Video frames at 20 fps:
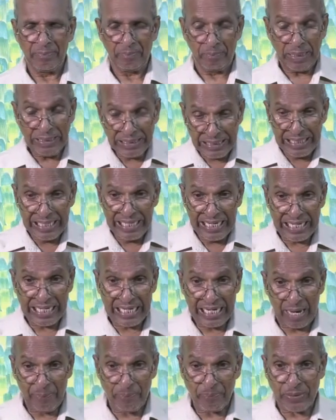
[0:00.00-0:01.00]
But He
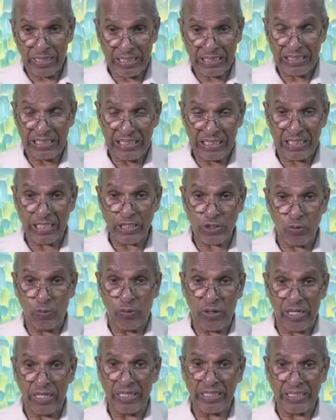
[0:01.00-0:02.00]
kept us in this
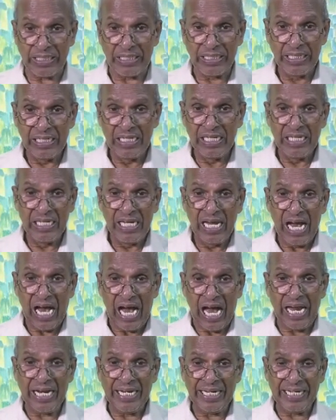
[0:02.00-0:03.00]
world.
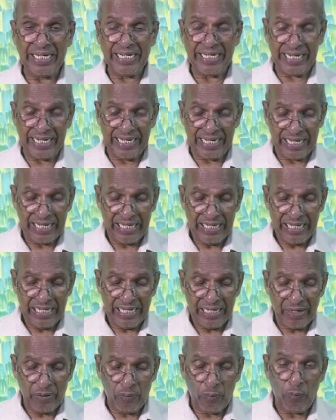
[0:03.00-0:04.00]
And
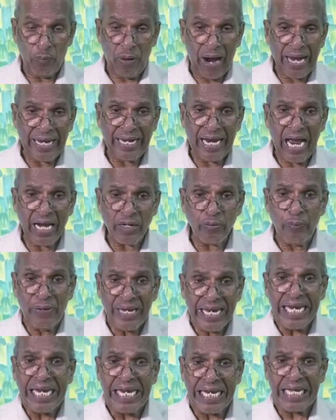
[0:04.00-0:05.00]
why are
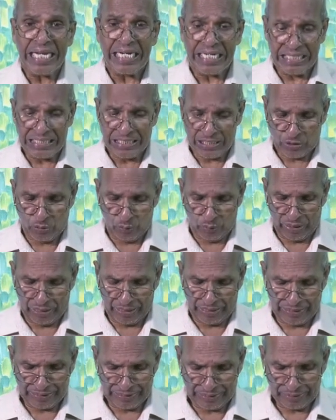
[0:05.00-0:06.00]
we here in this
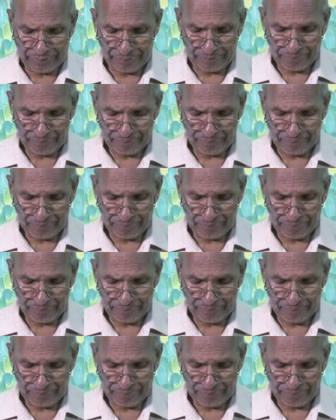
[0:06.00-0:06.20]
world?